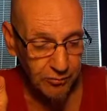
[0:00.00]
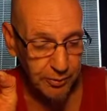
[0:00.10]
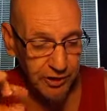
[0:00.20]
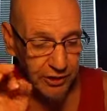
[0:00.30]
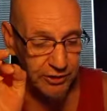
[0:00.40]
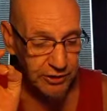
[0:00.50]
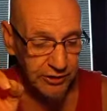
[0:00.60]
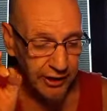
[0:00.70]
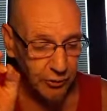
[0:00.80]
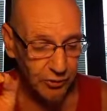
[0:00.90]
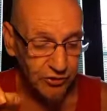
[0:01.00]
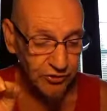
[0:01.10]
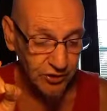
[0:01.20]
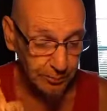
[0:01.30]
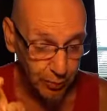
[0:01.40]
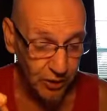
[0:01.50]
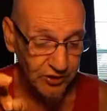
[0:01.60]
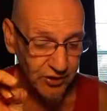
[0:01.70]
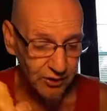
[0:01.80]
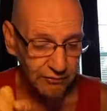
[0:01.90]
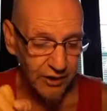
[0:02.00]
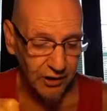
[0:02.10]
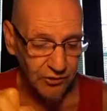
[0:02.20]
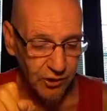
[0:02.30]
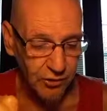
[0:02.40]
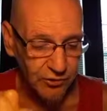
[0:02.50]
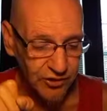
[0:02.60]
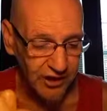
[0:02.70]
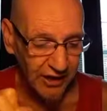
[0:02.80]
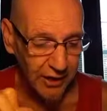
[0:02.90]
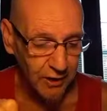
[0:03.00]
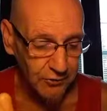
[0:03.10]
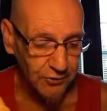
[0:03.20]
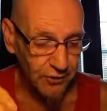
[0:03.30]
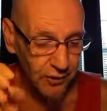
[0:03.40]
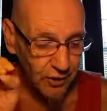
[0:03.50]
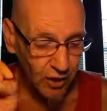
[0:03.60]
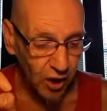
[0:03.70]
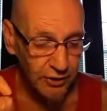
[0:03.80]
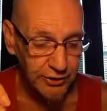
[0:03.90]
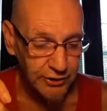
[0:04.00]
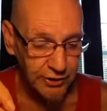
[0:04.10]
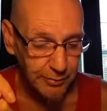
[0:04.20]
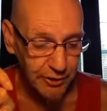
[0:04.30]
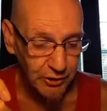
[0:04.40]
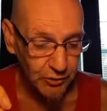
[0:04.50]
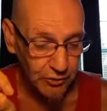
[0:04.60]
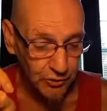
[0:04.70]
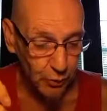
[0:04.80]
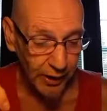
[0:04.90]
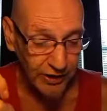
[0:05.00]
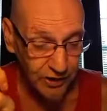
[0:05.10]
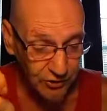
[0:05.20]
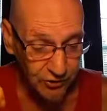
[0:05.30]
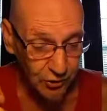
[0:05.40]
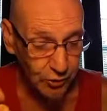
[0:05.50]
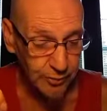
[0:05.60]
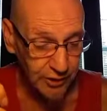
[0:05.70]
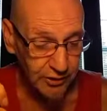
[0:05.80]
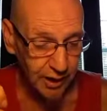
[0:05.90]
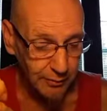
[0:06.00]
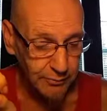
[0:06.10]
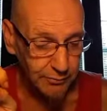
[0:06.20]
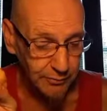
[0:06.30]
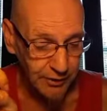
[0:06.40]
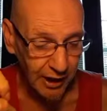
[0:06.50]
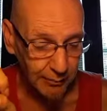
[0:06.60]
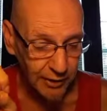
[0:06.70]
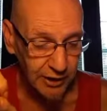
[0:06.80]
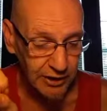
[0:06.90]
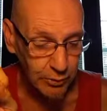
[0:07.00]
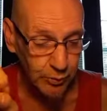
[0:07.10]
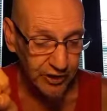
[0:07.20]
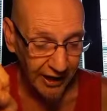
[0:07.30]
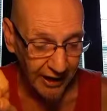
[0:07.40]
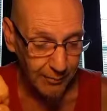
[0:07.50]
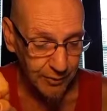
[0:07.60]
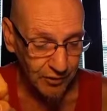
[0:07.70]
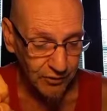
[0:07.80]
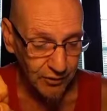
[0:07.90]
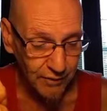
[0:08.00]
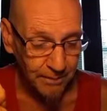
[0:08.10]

potentially dangerous depressant effects on our CNS, caution should be used when consumed in combination with cannabis.